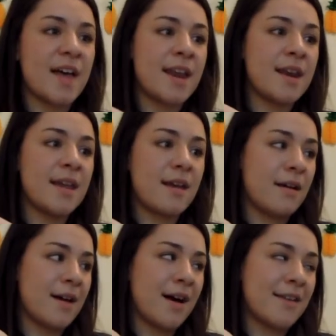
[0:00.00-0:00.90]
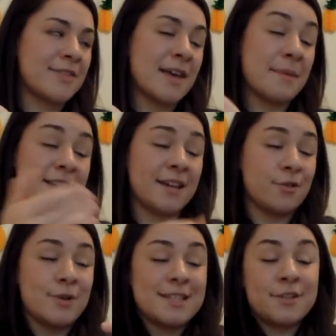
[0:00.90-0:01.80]
then that means I
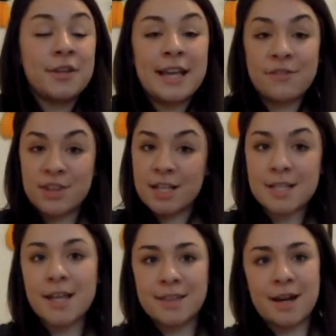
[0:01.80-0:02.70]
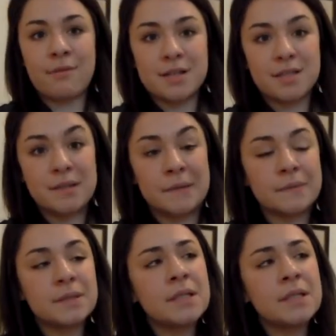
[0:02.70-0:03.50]
don't necessarily get everything done that I want to do.